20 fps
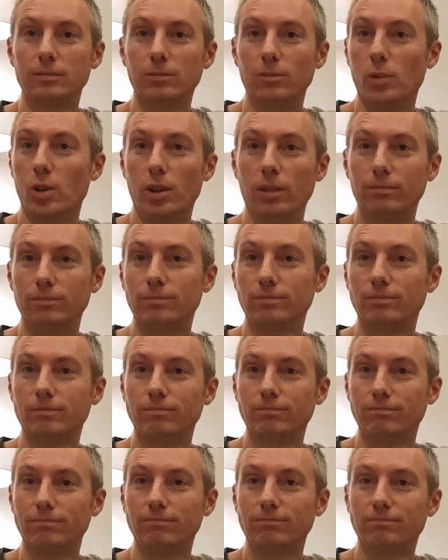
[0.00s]
What?
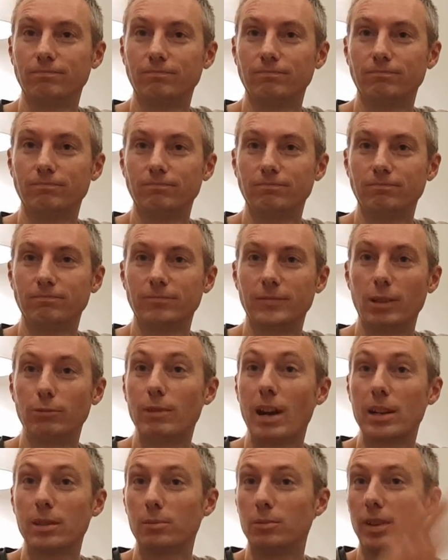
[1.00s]
A
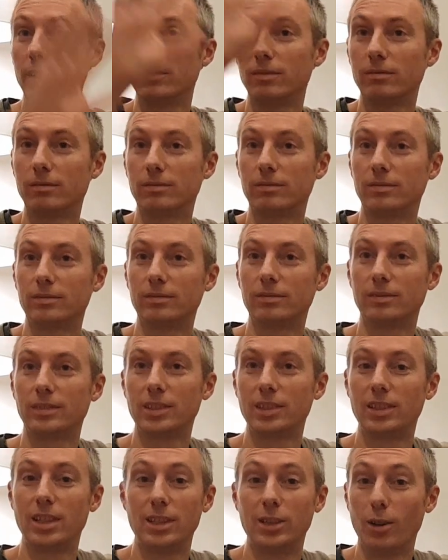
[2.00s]
random one.
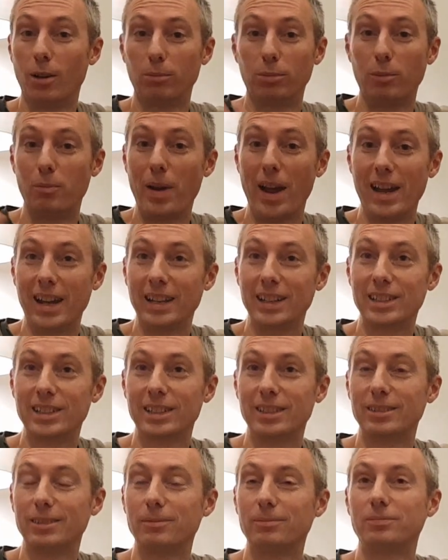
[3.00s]
This is not prepared.
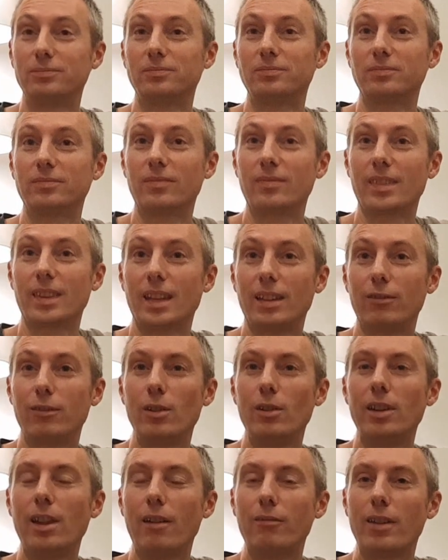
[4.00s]
If
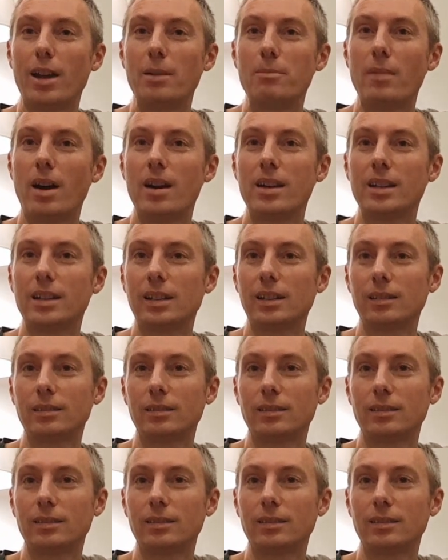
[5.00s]
you love A minor.